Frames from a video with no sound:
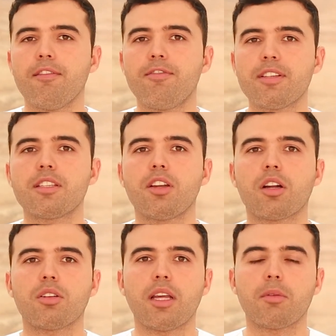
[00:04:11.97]
visit
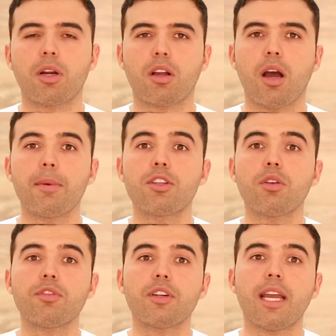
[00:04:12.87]
drlandivar.com and
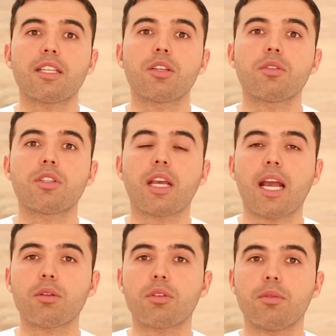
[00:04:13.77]
don't forget to
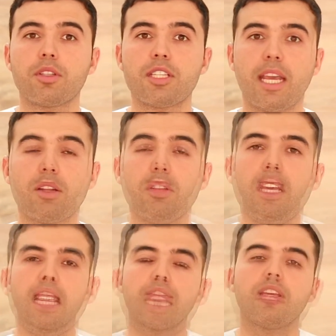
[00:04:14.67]
check out the channel,
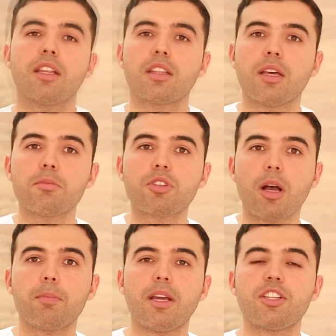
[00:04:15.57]
giving it a thumbs
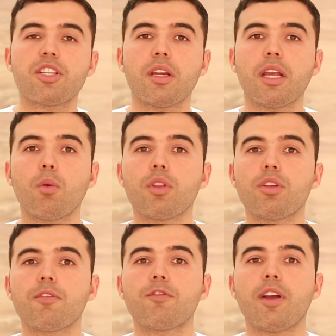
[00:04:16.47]
up and sharing it
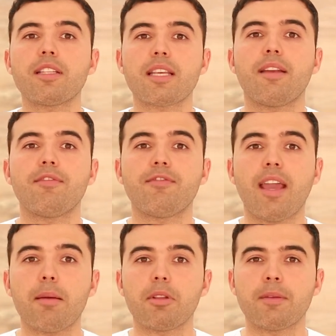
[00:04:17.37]
with your friends and
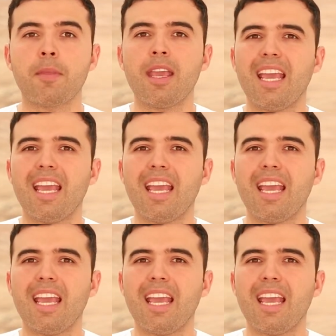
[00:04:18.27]
family.